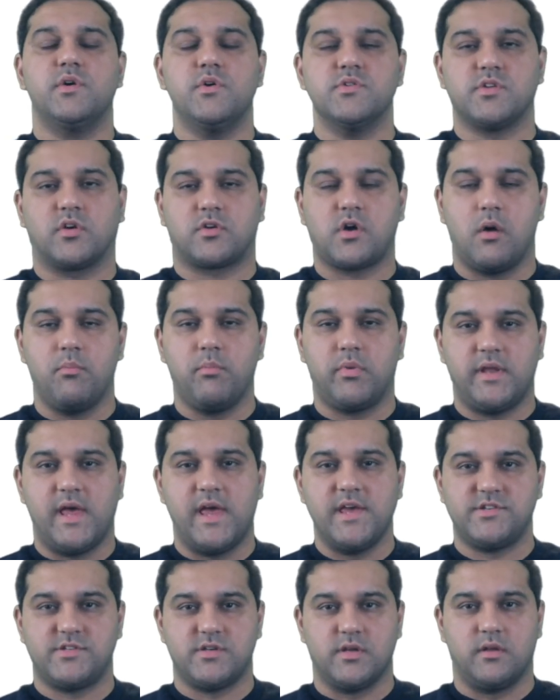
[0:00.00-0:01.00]
You can use a
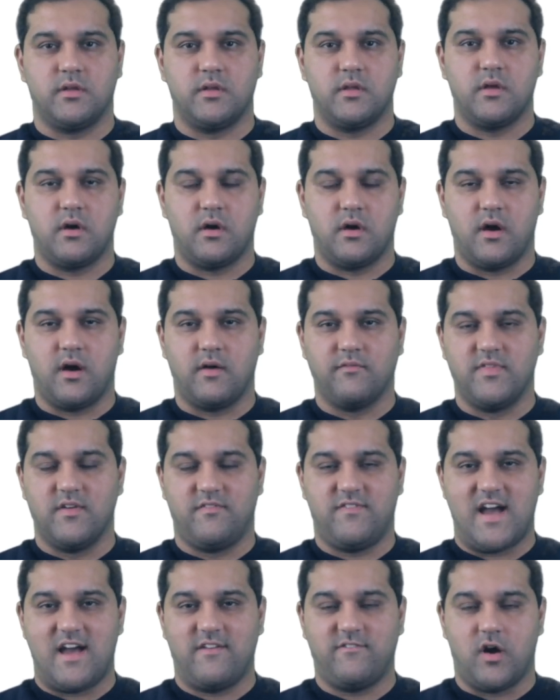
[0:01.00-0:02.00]
combination
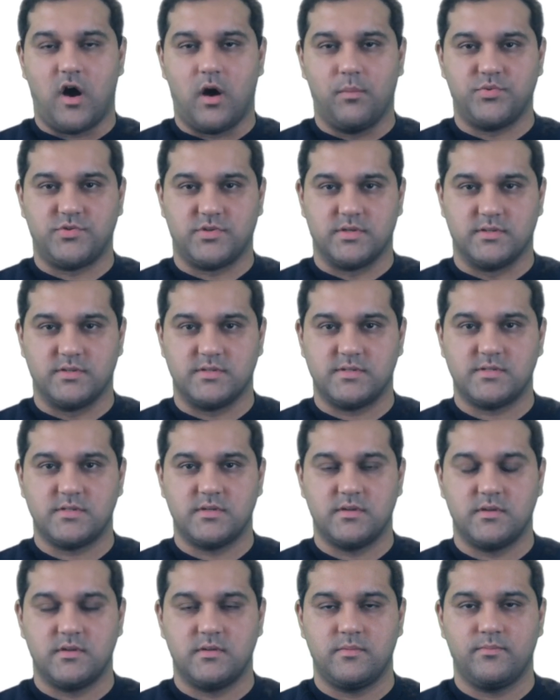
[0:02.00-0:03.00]
of the five
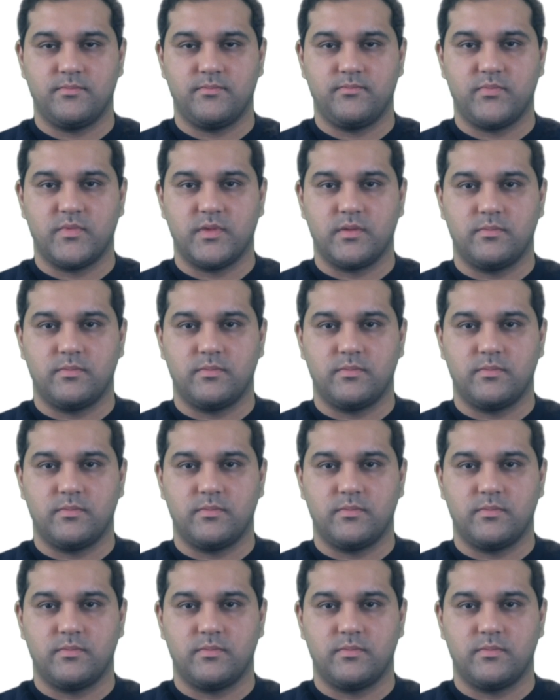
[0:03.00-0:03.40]
options.